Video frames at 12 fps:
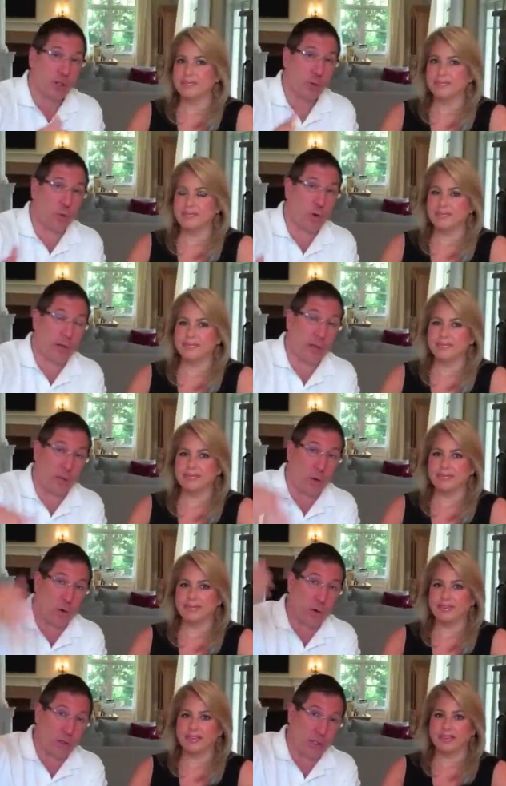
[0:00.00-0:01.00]
Speaker 1: you walk in and
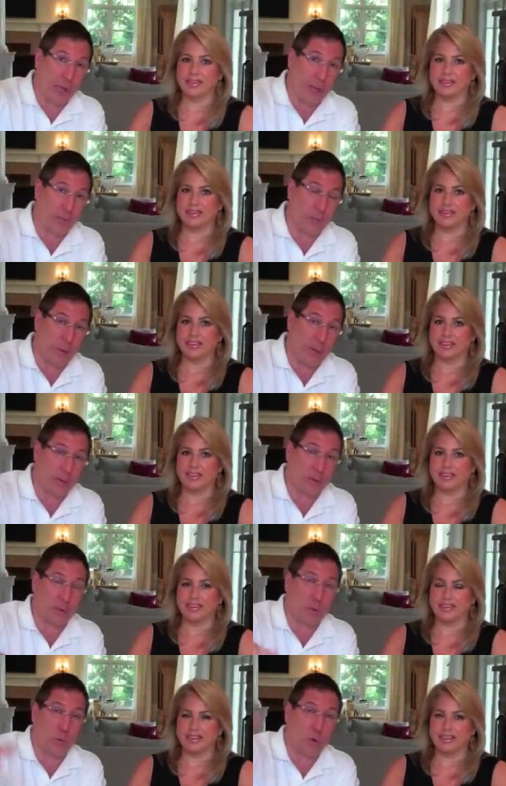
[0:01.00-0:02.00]
all the James
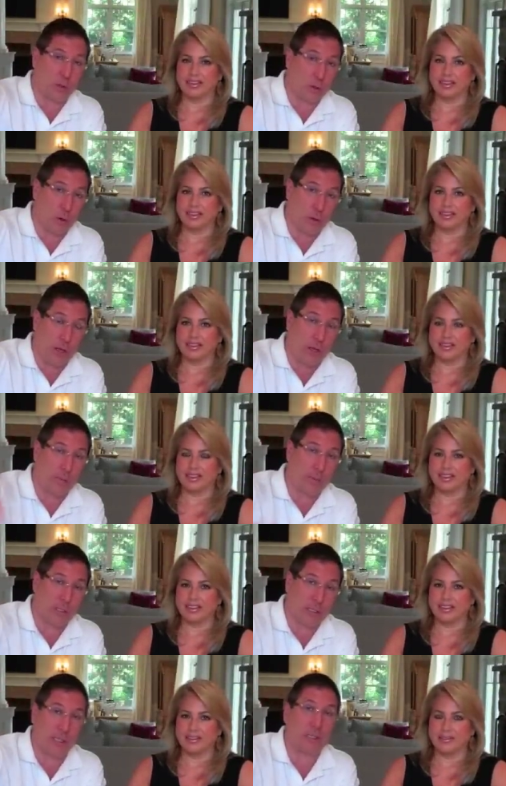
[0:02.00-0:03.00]
Beard's awards and all the other
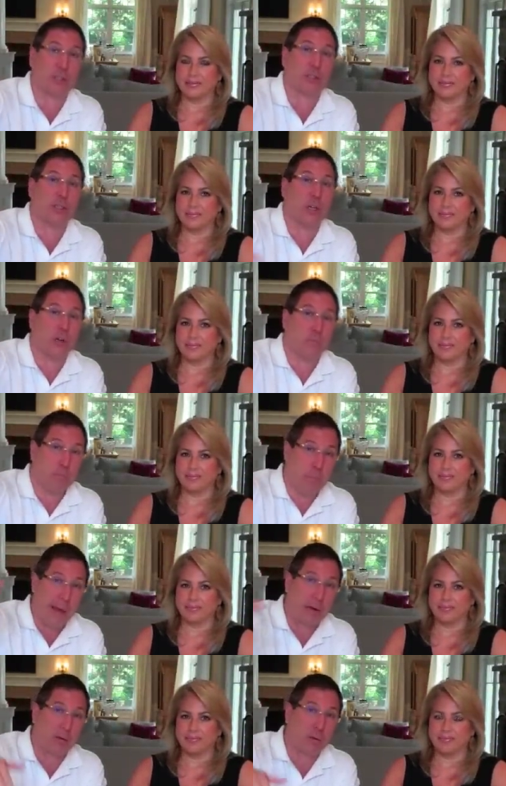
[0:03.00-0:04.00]
prestigious
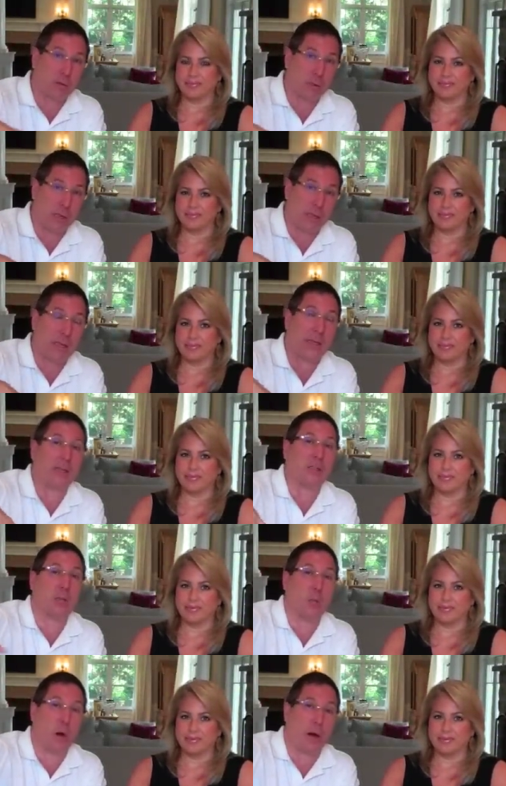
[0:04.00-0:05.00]
medals that
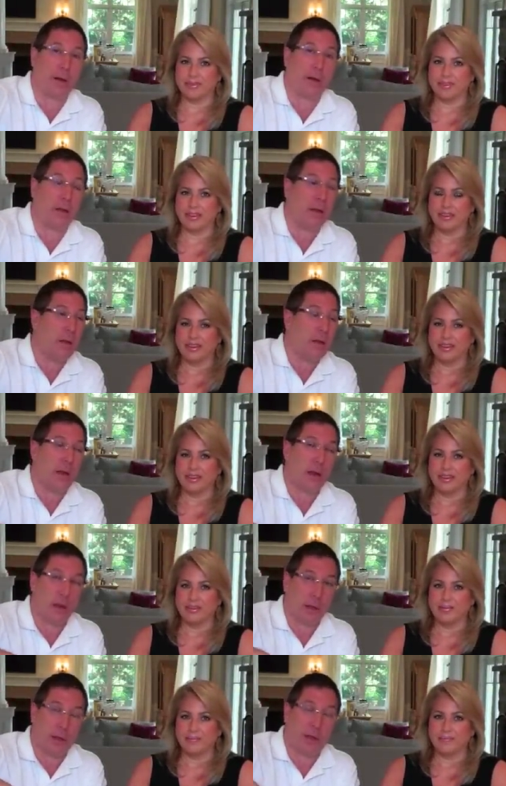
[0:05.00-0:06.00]
he's won
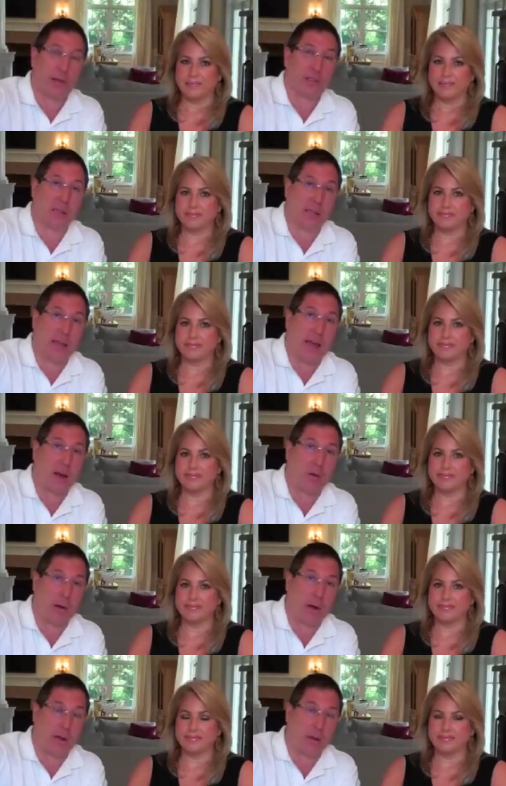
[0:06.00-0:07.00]
and other things like that
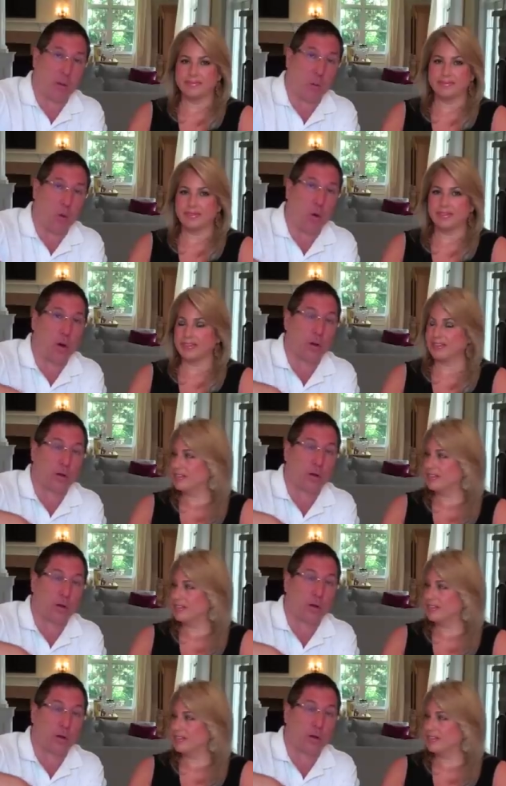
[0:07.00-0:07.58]
are on the wall